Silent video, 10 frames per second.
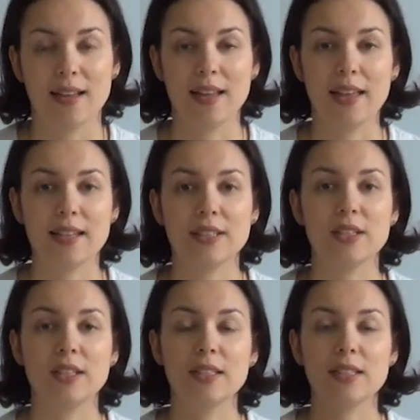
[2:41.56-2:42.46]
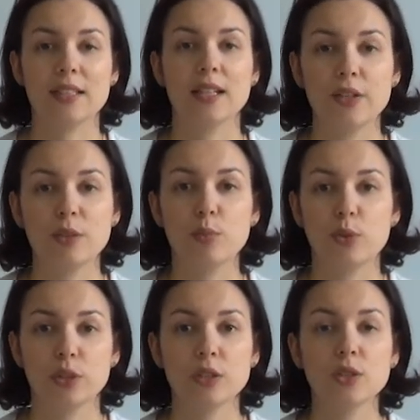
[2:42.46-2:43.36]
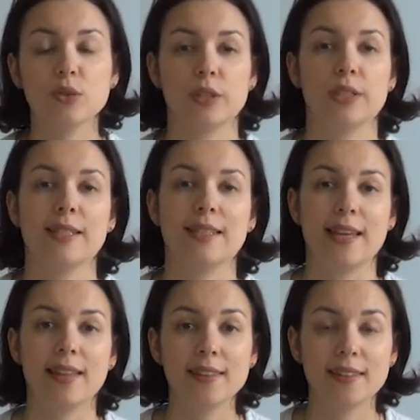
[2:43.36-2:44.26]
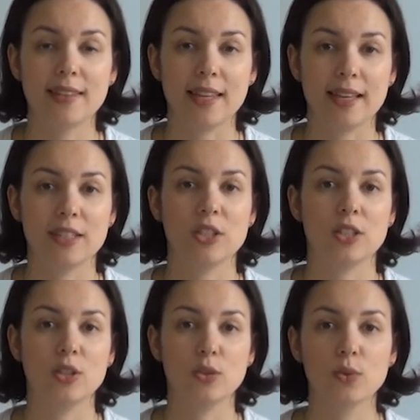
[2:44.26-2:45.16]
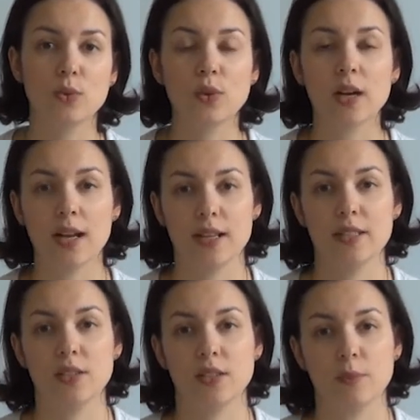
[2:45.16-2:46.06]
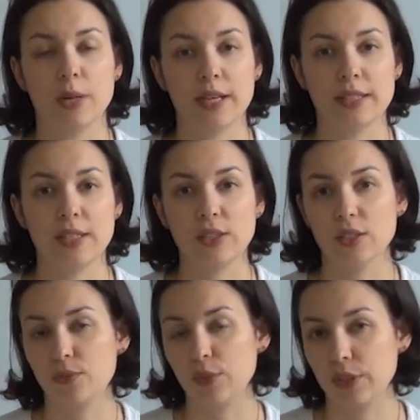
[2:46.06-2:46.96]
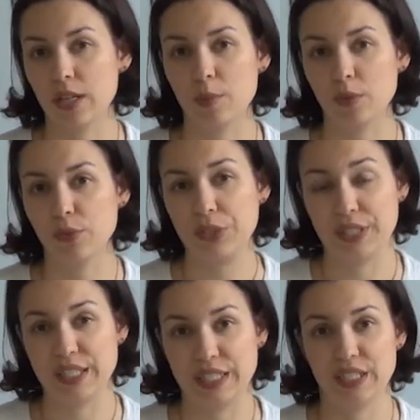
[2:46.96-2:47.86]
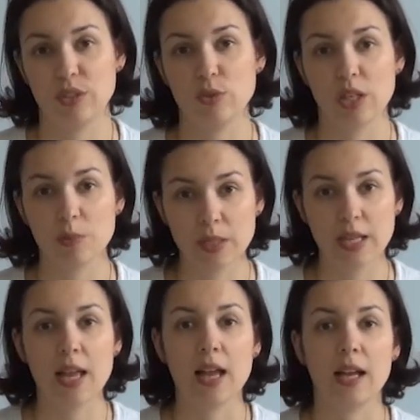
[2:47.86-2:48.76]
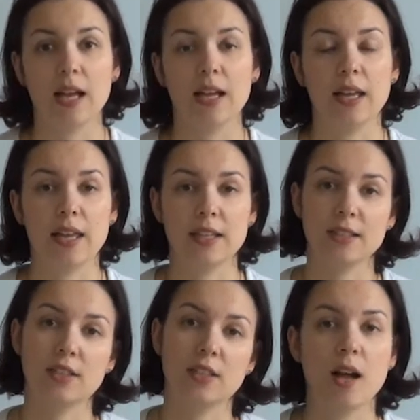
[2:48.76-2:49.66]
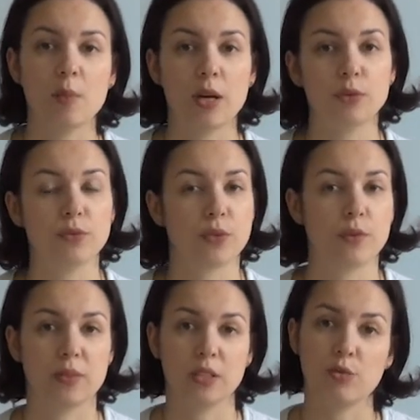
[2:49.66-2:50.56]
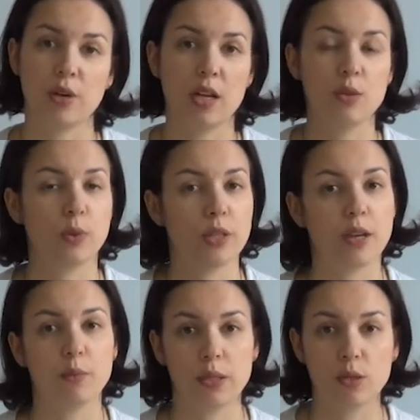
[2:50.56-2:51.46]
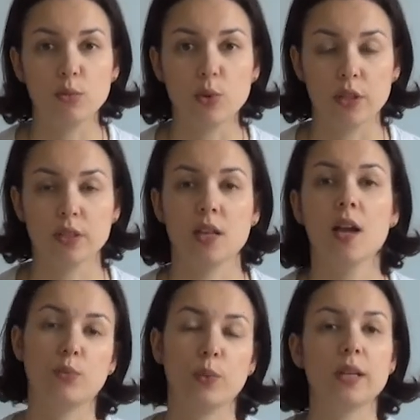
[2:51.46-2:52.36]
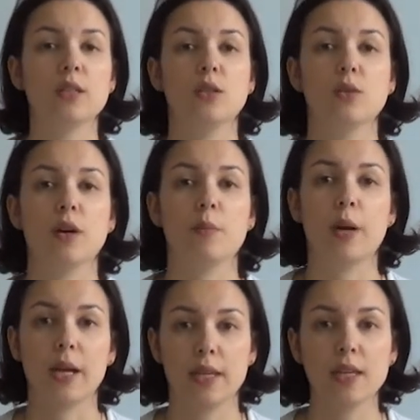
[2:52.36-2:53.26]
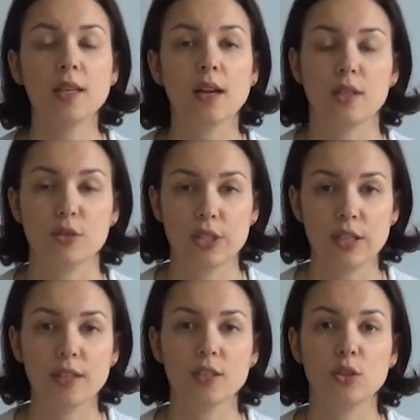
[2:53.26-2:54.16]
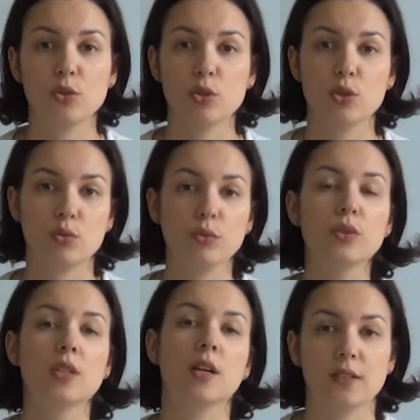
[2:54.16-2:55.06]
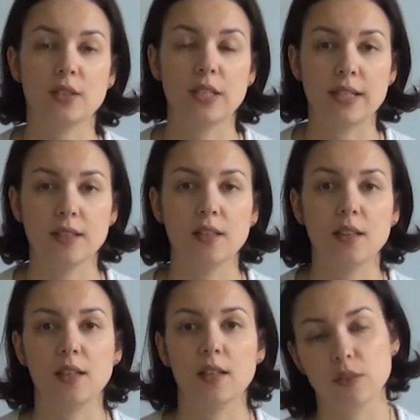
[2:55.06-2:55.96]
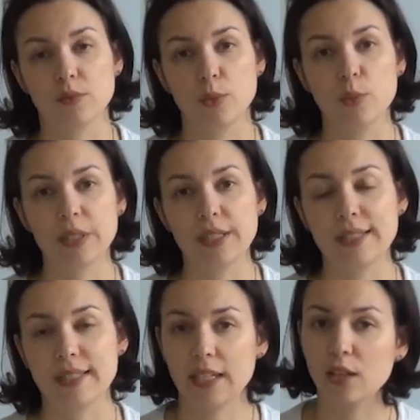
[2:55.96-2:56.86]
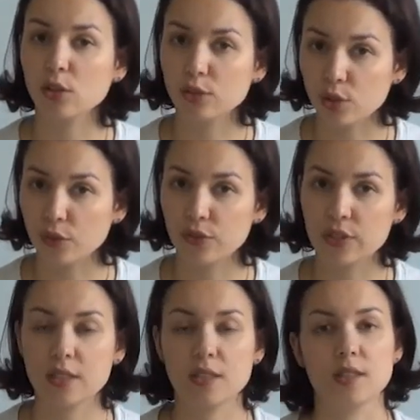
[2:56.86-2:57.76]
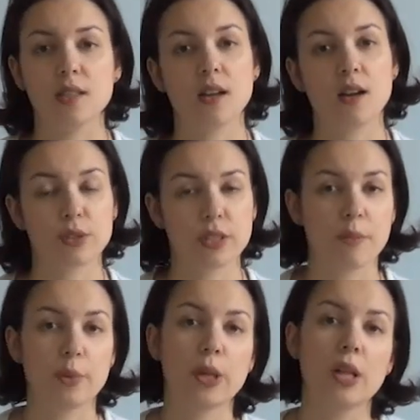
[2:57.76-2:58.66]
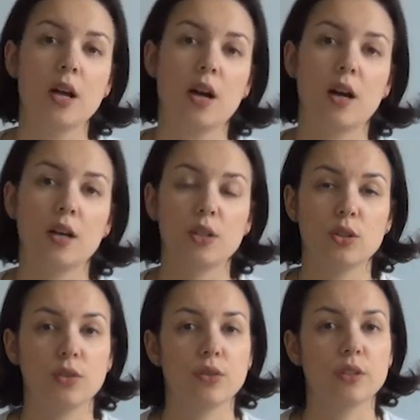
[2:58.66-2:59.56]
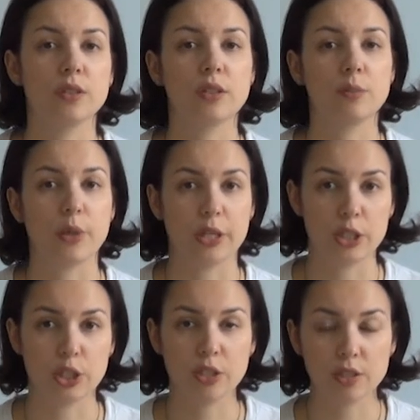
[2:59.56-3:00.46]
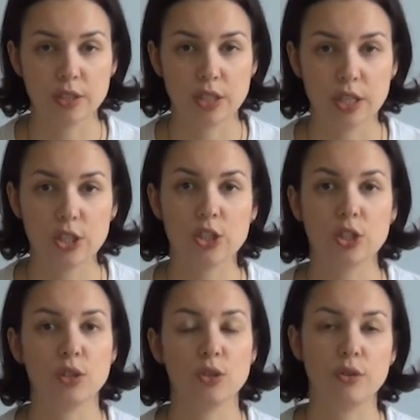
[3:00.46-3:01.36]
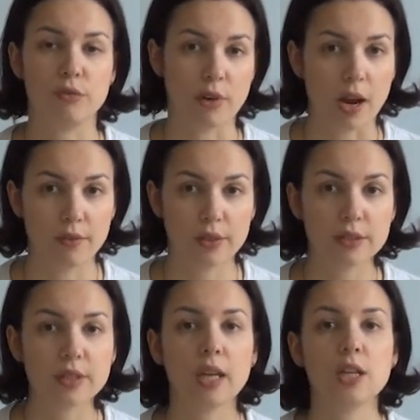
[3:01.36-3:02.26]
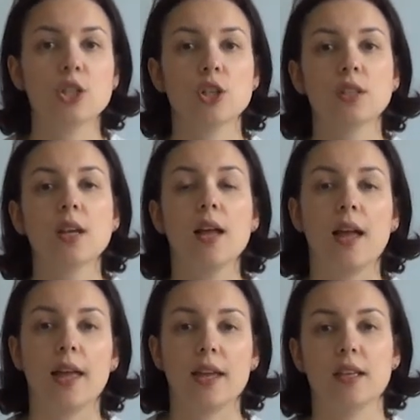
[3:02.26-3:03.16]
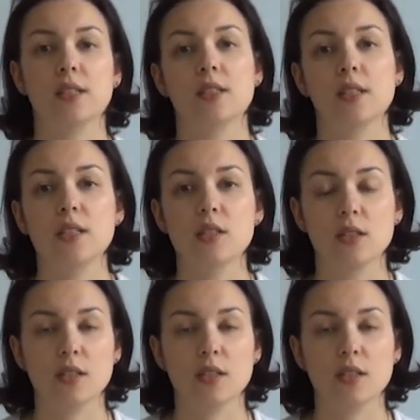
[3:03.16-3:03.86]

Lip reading: And it's very important to understand that you can't buy tickets, for example, for 60 trips and come out from the train whenever you want. When you are buying your ticket, you should tell woman in ticket office, for example, your departure station, your arrival station, and it